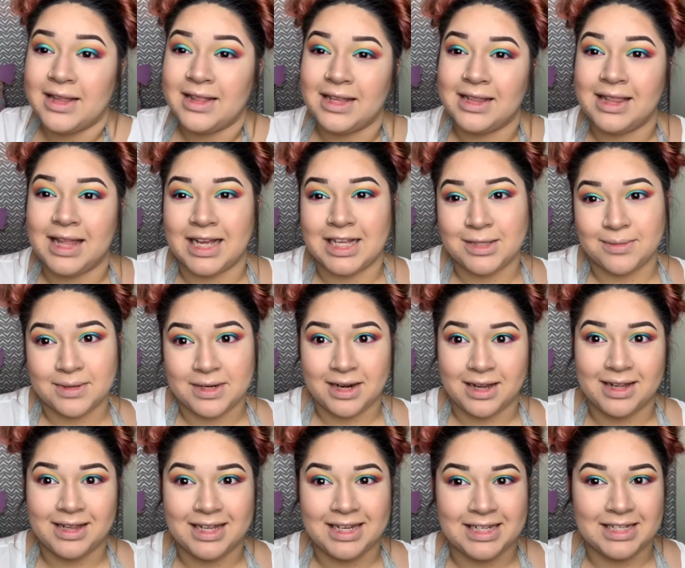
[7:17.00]
then last but
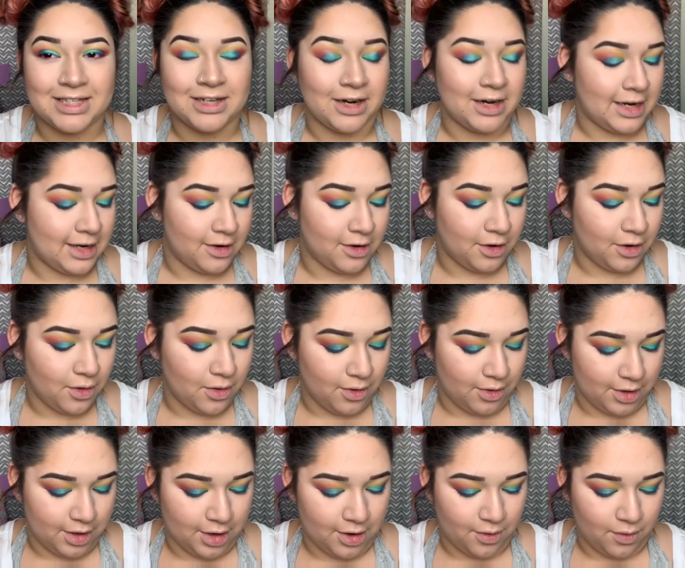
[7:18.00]
not least, our inner
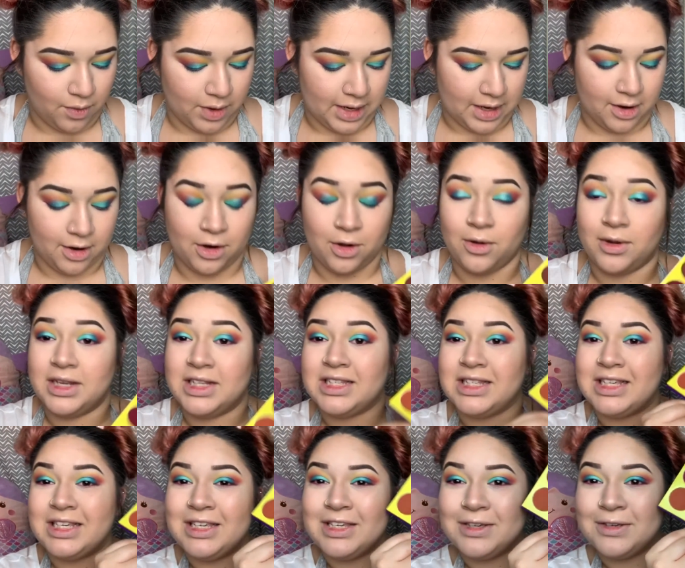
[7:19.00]
corner, we are going
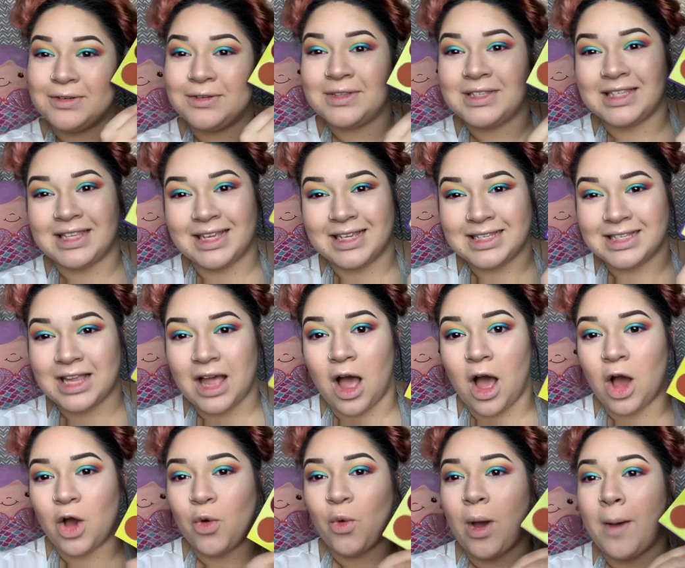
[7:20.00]
to use this
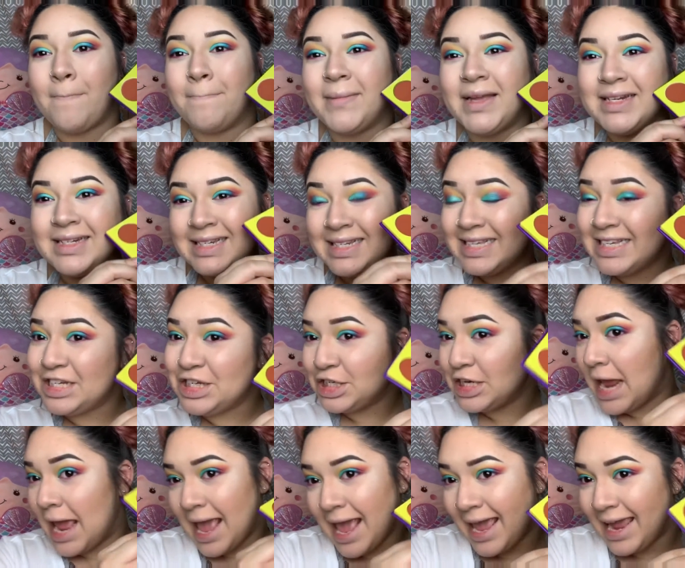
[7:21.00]
aqua minty
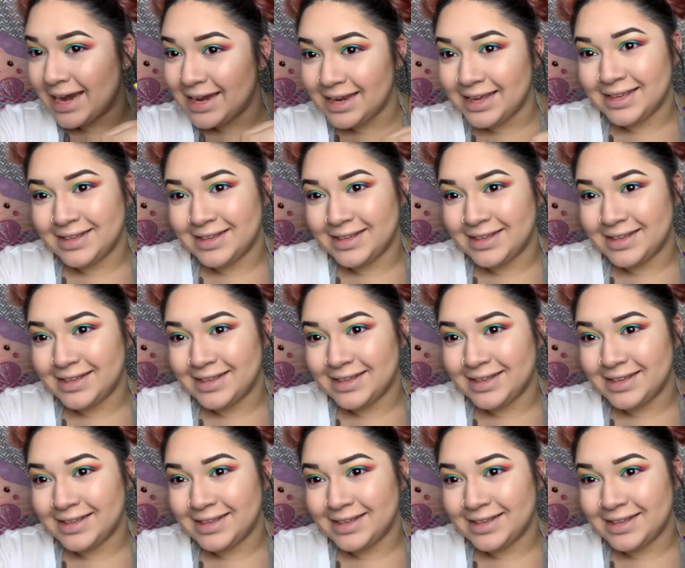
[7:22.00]
shade.